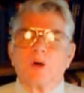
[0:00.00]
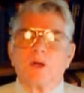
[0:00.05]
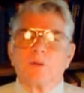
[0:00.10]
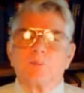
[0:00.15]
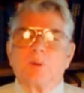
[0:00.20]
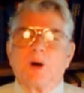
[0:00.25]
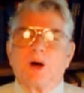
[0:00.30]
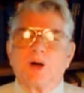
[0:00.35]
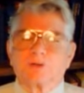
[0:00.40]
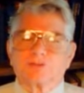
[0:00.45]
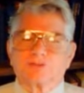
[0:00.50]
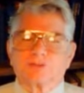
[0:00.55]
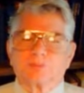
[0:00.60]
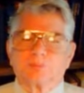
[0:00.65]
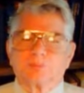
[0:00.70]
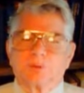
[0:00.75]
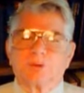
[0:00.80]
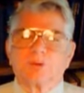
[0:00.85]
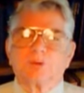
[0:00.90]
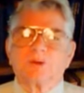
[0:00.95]
way
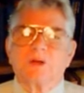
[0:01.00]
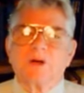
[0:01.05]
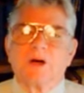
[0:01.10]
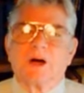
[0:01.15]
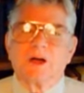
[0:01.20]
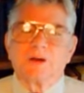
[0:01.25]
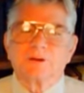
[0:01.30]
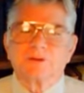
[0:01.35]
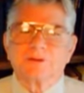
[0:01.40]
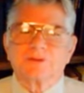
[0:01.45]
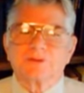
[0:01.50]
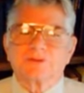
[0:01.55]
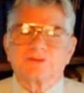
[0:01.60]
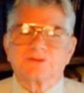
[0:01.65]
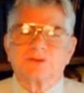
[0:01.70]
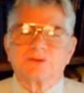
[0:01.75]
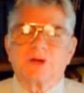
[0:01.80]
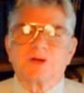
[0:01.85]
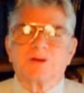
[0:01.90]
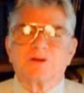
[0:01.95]
possible under the
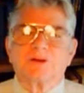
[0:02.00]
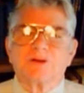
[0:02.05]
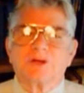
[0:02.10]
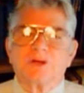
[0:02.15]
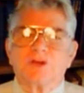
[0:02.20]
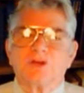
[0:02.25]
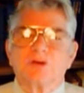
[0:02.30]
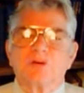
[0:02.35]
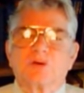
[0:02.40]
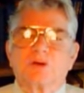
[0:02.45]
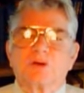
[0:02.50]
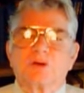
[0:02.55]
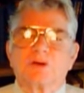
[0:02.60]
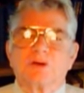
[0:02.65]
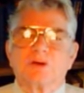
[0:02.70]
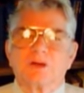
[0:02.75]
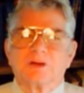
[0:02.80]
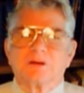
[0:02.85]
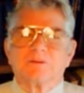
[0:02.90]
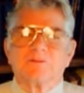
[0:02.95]
sun you could
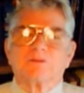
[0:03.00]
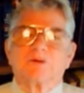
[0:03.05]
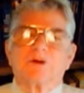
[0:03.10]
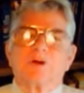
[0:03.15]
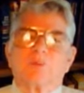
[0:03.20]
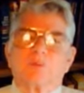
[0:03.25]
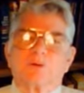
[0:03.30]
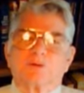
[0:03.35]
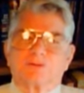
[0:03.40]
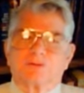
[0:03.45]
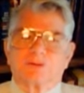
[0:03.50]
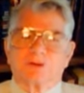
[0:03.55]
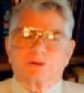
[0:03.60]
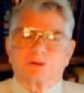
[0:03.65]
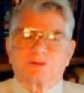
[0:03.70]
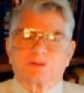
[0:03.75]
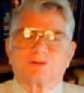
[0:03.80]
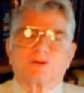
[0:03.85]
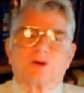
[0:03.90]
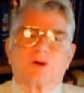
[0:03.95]
live with
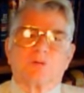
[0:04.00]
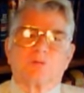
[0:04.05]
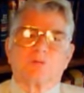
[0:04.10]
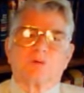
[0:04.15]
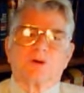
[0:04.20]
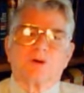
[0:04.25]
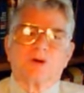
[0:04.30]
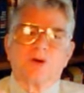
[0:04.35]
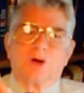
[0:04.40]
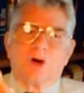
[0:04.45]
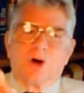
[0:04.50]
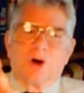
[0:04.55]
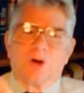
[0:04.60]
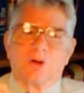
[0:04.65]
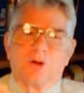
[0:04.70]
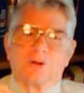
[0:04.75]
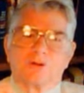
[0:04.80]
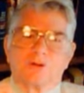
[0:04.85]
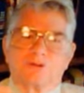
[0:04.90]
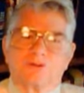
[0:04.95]
six children
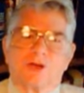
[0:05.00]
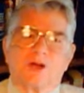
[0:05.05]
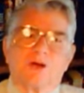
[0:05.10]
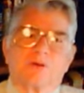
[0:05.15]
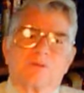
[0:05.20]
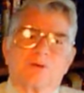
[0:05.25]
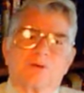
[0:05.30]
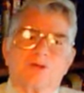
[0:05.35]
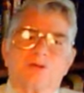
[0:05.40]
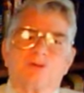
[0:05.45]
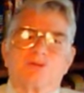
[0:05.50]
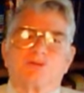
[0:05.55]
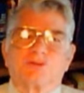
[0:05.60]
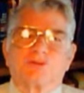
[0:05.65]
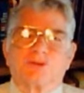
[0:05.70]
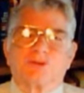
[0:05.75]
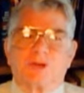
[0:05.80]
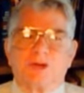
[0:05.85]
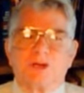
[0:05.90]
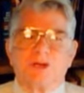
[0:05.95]
on the salary you
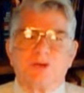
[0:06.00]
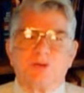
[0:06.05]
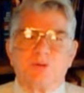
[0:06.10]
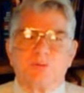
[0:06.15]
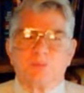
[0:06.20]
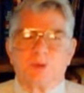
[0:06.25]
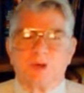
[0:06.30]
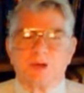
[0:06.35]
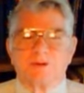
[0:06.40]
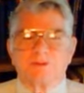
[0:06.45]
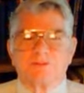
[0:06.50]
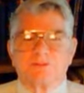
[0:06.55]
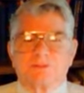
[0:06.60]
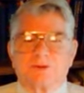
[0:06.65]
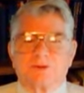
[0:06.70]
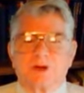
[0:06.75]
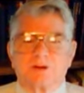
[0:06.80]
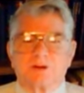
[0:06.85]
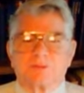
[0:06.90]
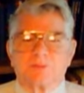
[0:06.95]
say you made.
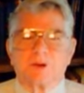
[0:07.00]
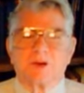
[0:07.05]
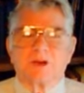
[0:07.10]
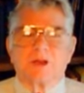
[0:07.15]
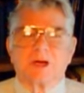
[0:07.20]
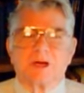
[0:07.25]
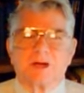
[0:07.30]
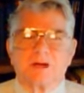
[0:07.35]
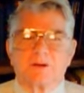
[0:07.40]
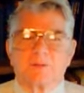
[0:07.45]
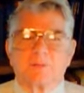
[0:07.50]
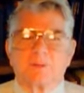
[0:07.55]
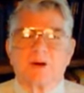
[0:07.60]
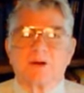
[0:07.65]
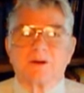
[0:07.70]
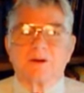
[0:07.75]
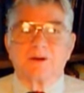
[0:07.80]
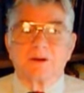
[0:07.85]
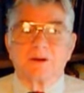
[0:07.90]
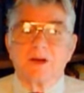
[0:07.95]
You've got to be lying
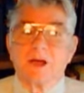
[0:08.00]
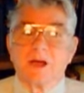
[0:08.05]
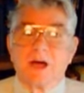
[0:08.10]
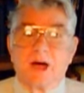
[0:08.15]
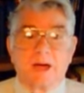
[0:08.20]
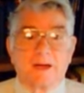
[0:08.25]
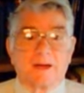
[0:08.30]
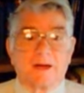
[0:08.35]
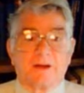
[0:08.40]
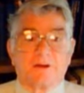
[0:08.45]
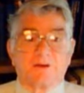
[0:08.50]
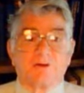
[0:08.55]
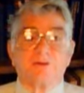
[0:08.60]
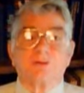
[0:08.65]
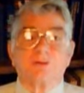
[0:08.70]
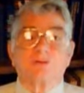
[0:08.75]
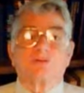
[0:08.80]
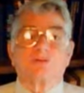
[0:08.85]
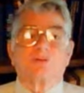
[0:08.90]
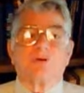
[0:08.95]
about it." I got
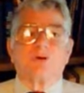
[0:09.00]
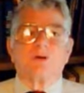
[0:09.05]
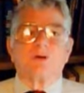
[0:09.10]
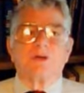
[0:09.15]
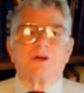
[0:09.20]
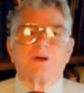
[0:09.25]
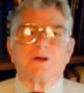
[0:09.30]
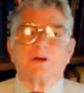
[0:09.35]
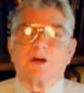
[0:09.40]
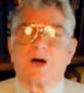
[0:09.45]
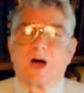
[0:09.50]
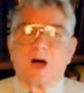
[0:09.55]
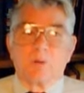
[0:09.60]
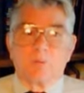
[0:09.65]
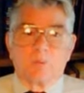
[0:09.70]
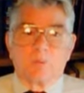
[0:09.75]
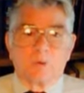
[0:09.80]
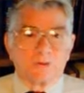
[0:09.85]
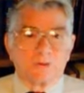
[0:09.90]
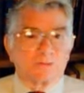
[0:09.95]
news for you.
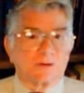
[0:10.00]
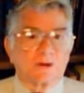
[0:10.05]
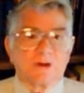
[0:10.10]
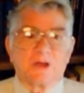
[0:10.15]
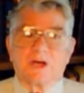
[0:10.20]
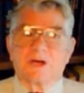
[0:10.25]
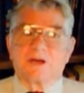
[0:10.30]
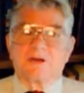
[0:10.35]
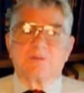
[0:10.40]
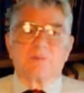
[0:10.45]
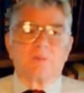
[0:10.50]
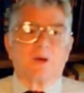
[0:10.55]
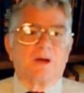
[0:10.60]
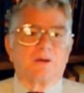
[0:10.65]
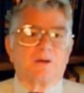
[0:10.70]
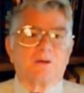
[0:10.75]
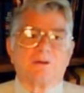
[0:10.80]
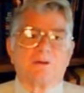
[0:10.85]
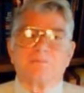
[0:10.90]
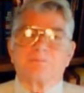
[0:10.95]
I wasn't lying
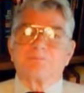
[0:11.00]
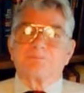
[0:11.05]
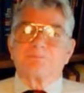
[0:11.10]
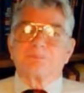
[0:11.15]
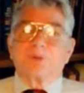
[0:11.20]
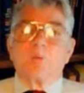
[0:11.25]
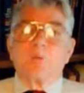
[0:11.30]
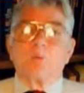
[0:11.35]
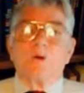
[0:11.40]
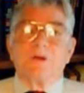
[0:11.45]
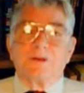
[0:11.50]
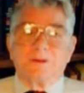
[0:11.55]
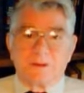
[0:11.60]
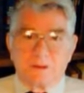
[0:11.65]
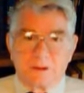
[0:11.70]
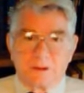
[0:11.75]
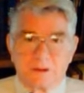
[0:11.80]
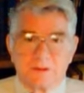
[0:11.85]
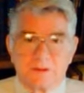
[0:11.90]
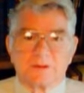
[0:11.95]
about it. We
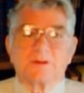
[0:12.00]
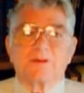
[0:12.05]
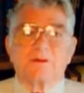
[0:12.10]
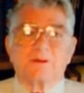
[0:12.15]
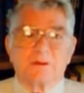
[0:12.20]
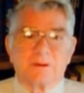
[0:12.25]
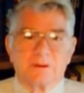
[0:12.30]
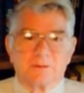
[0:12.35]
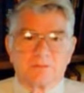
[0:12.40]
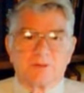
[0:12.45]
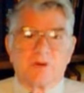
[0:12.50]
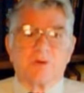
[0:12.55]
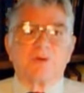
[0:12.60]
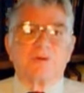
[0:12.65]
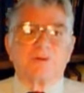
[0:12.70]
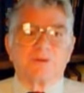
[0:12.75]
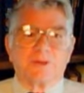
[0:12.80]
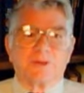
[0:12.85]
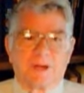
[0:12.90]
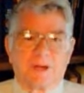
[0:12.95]
did live
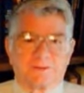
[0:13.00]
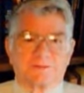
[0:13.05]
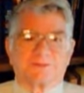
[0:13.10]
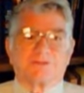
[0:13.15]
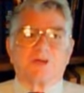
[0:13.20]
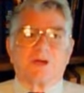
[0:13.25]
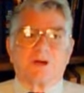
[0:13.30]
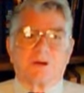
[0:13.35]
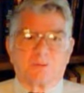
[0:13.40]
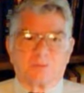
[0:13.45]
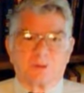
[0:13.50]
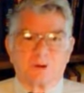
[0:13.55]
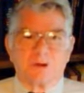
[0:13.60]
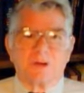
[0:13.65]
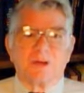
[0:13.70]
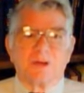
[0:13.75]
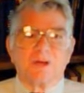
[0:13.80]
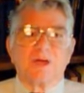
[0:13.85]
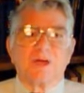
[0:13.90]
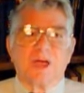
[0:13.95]
on that
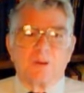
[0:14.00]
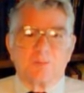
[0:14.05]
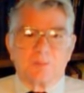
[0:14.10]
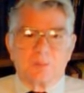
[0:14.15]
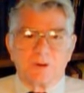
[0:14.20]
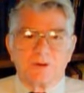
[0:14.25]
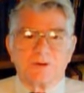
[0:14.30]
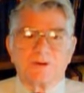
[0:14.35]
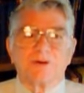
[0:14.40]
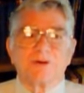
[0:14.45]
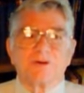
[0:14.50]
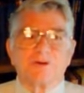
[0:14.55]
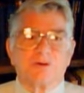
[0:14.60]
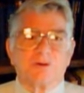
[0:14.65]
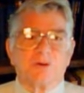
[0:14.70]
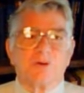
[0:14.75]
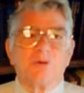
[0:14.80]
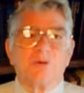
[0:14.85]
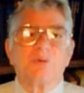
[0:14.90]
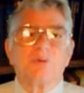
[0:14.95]
salary, and we
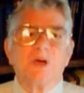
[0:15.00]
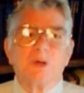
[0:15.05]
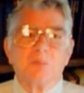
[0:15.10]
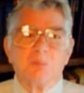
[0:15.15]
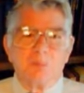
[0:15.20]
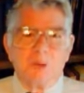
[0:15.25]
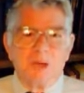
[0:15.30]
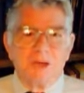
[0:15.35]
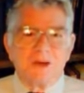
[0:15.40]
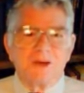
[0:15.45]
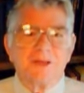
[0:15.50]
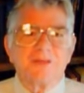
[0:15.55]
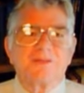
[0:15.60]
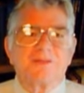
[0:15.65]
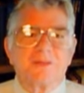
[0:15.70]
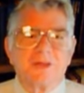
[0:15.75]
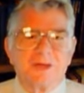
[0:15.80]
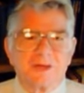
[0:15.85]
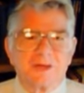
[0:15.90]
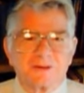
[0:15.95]
did do
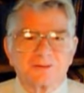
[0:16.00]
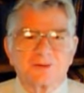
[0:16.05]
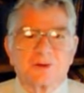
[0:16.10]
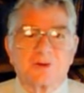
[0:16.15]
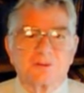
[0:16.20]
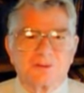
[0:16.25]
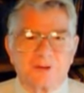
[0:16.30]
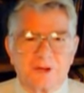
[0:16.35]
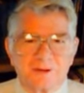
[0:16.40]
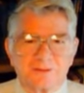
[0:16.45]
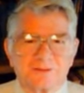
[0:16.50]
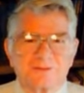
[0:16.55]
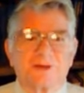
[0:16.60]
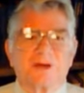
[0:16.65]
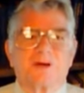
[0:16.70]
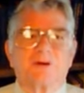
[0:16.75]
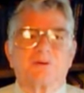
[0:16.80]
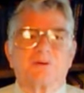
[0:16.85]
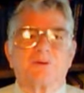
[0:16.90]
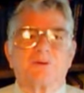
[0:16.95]
many things on that
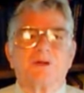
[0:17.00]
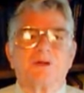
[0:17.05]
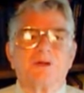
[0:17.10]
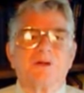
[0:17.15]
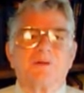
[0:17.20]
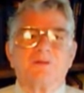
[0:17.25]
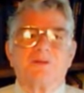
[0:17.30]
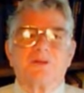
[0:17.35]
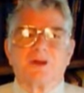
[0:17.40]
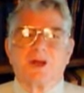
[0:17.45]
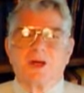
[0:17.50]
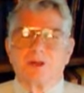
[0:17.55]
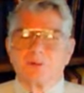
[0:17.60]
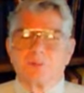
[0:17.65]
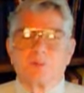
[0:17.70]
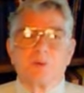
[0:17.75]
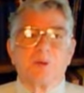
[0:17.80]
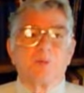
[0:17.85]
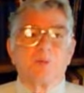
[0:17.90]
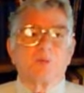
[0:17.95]
salary that
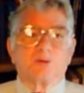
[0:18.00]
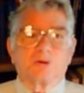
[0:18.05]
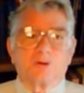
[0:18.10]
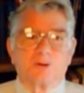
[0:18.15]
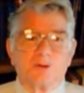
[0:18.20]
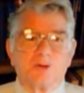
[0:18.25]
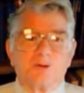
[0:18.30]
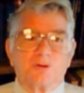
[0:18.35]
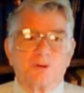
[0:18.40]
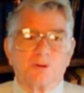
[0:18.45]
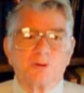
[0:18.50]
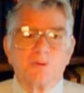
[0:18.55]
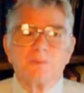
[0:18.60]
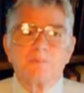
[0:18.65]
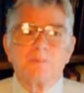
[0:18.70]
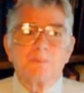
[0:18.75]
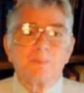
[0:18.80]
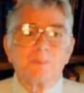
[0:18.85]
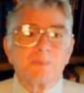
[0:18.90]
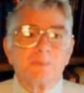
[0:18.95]
other people couldn't
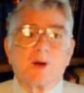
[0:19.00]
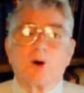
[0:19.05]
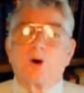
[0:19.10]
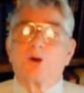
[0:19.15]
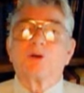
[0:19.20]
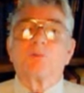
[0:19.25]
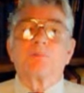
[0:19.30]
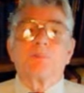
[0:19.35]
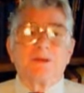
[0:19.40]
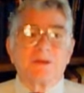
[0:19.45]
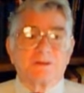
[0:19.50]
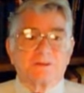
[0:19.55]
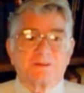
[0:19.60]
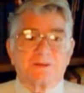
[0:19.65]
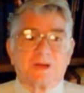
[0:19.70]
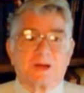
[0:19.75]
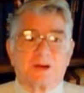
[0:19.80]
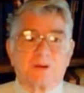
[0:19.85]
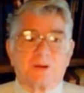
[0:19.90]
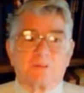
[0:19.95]
do on a big
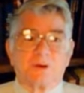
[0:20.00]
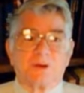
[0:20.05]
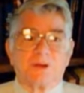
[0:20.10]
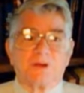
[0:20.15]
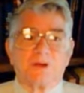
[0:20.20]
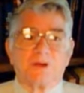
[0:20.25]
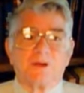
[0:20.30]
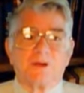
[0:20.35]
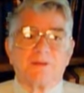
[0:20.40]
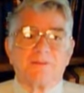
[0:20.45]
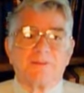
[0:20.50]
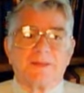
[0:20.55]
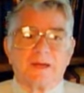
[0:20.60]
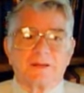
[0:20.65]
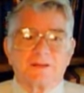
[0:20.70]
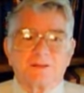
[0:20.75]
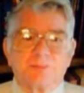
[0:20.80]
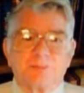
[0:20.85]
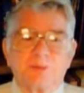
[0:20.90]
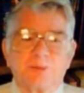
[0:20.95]
salary.
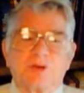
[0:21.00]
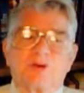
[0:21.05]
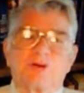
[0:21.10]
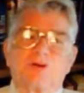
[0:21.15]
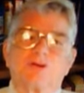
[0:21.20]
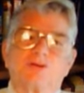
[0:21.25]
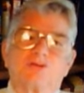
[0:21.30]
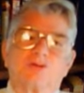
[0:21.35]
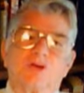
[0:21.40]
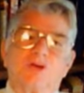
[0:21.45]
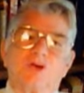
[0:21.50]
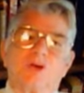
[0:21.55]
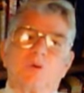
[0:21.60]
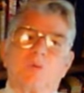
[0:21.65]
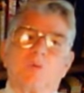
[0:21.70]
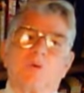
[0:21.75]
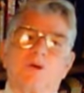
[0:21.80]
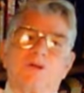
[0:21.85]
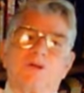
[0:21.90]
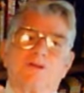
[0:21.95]
That's because
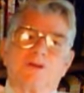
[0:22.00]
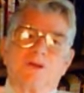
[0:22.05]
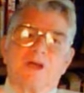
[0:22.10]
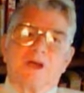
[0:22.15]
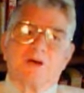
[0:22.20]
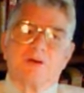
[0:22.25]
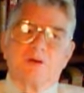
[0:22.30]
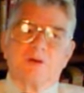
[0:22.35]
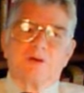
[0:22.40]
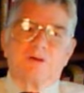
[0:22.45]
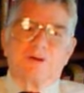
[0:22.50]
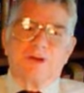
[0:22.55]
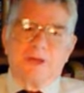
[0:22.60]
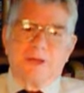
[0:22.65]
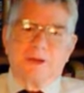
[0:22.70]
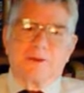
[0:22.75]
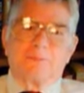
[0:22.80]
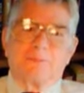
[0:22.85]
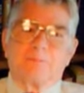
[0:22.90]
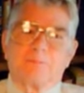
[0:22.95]
we narrowed
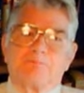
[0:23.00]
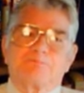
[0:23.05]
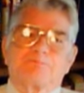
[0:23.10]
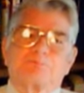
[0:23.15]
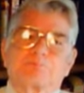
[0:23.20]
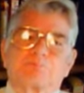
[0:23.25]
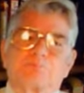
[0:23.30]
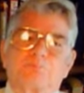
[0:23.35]
down